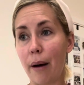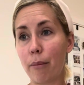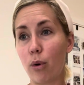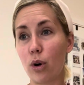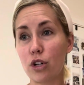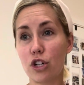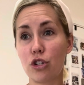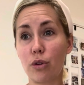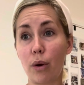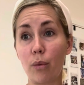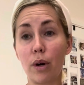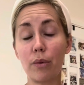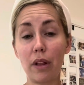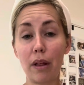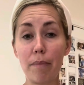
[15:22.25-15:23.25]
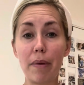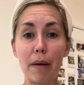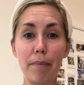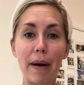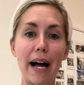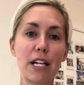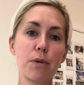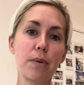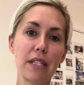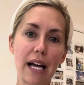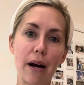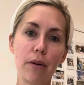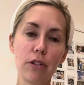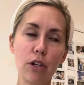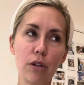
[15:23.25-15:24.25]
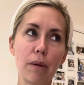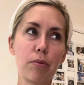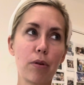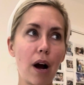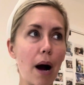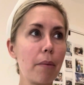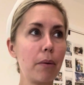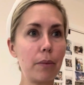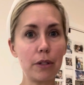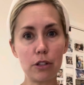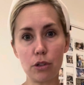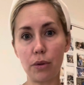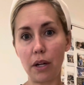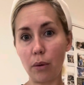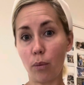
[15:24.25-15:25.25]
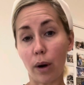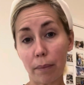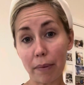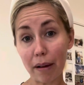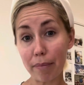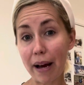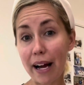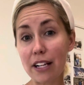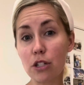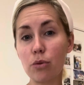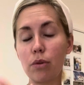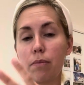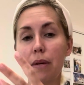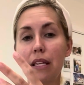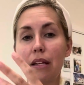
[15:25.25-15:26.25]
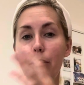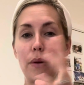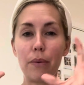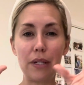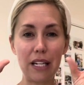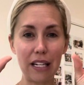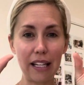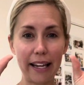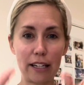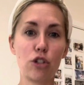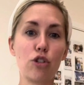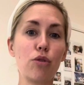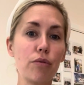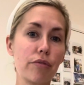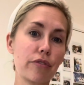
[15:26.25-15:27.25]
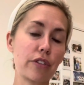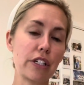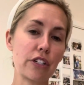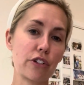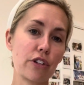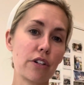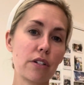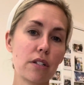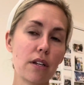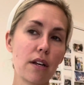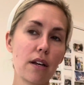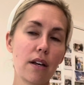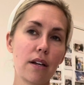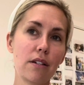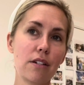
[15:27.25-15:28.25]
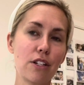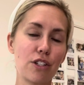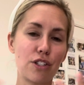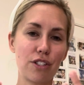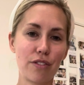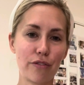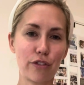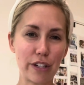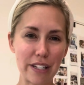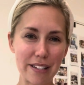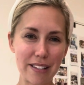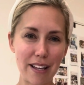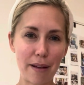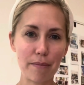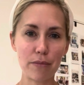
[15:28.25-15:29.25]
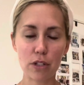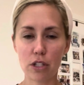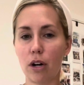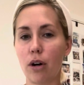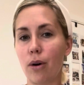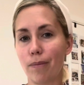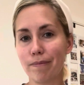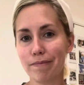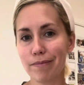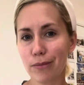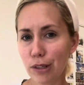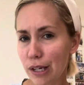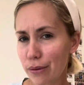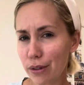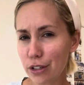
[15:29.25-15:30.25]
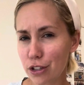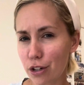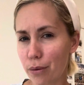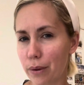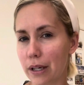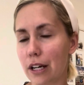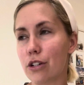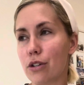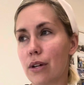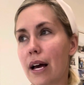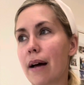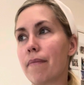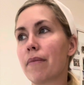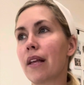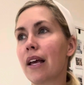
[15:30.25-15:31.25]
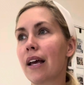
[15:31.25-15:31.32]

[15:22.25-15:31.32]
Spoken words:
Or just doing one really big batch. But the only problem with doing one big batch would be that we would need like 2 freezers to freeze them. So we're not really sure what we're gonna do yet.